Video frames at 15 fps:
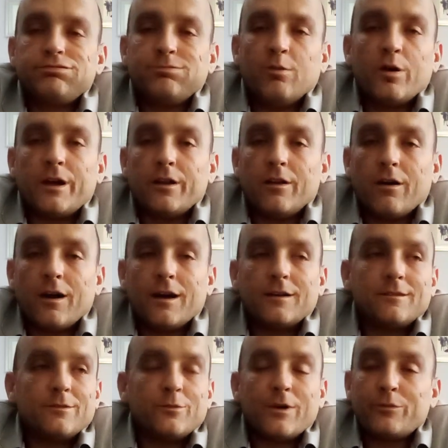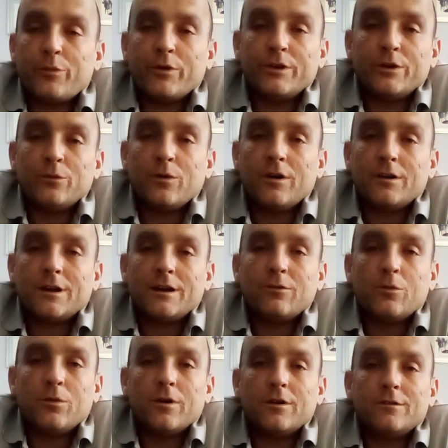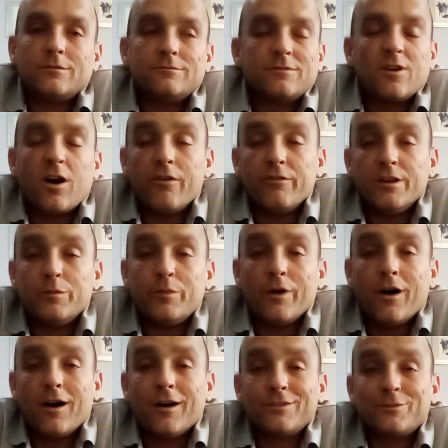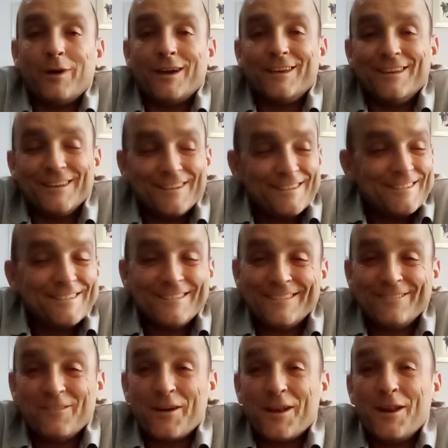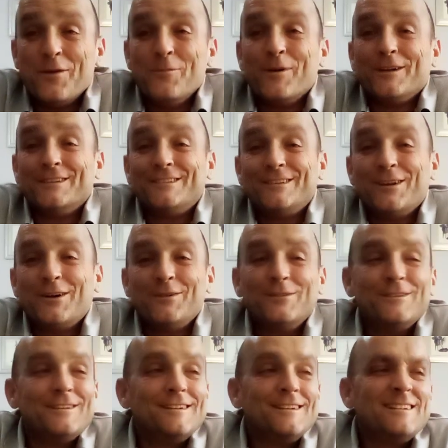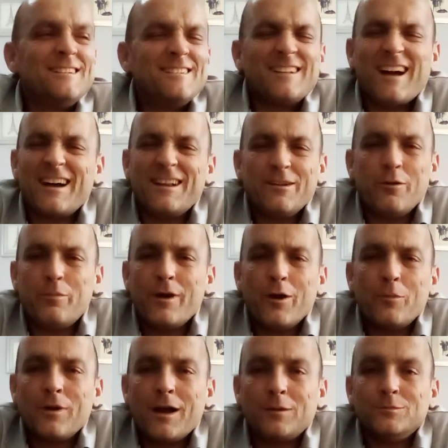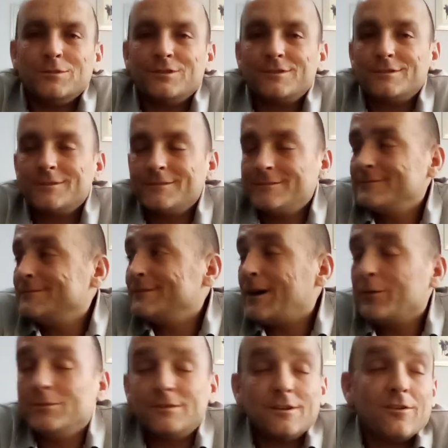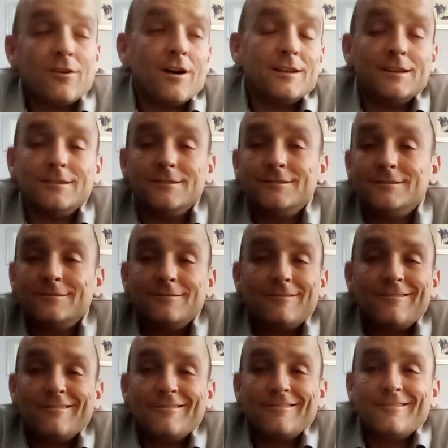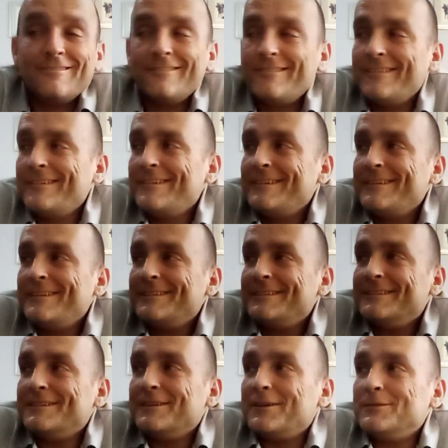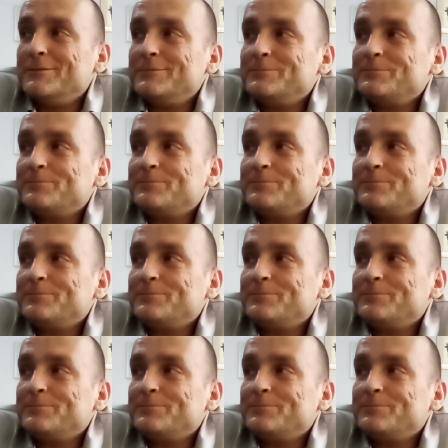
What are they like? Because you have to put in the work here or what? Can't really be arsed, mate. One of them ones, you know. And they're a pair of plums. Oh, is it alright then? You know.